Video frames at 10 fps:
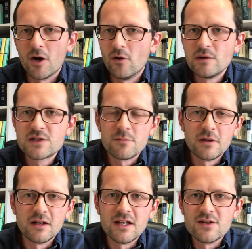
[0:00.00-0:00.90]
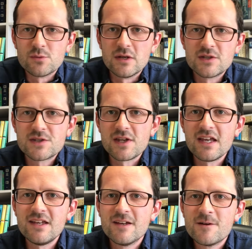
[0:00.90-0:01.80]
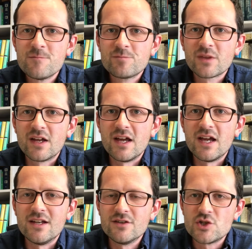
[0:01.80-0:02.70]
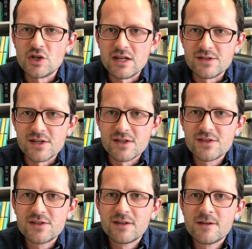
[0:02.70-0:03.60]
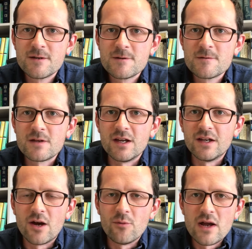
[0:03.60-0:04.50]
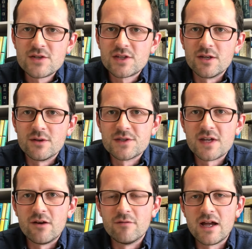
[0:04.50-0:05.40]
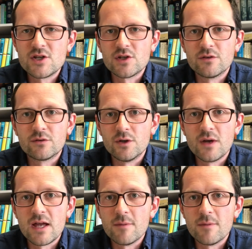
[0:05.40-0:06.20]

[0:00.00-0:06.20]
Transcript: Ultimately, as we see in Jesus, in our rescue and salvation through him.